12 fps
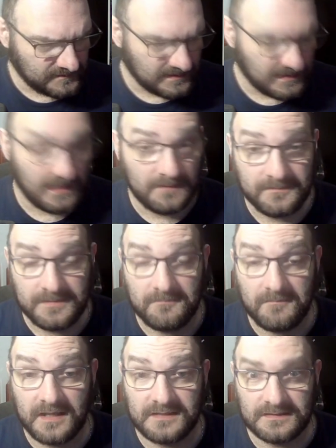a Colombian
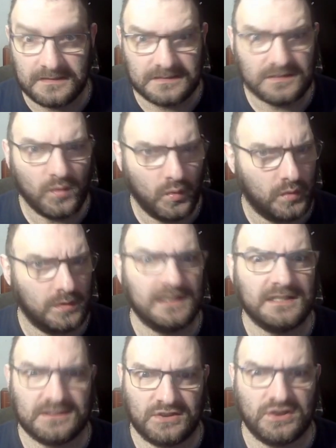blend, and it's, ooh,
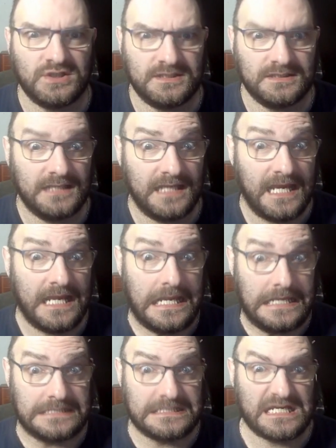it's good. It
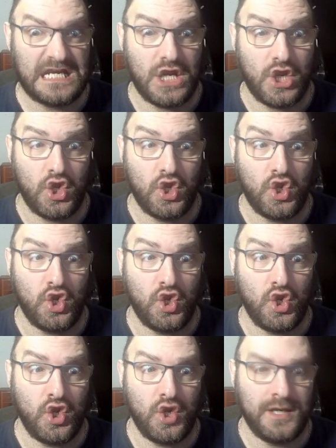is
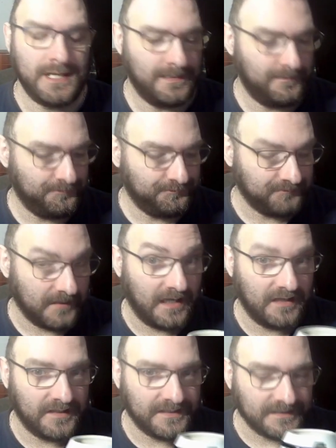good. I
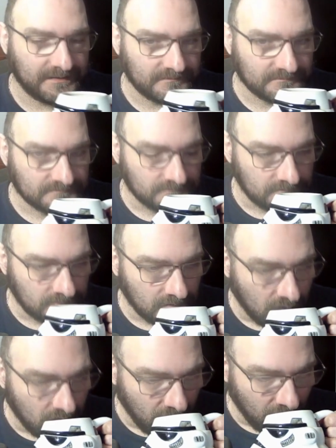like
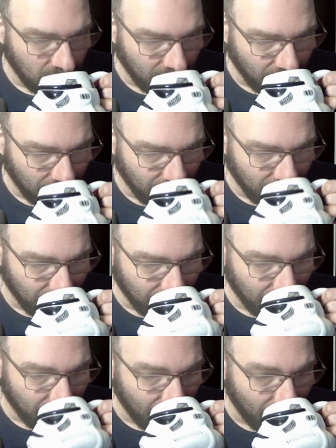
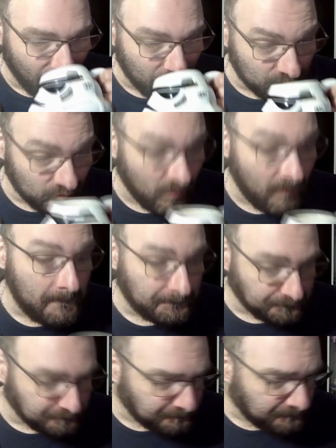it. Mm.
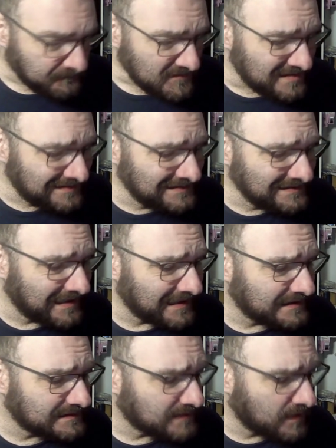I like
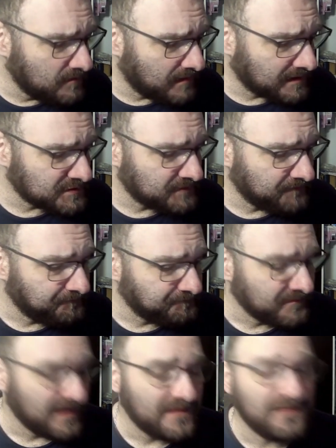it so much
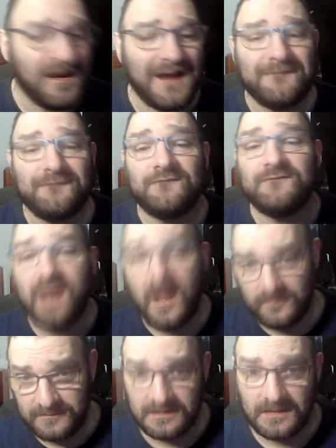that I
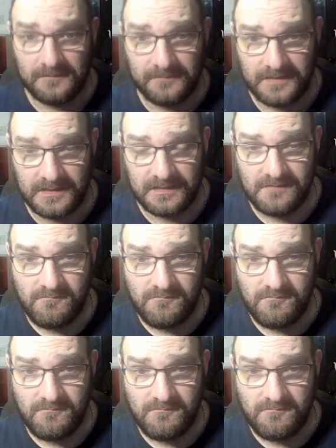found the company,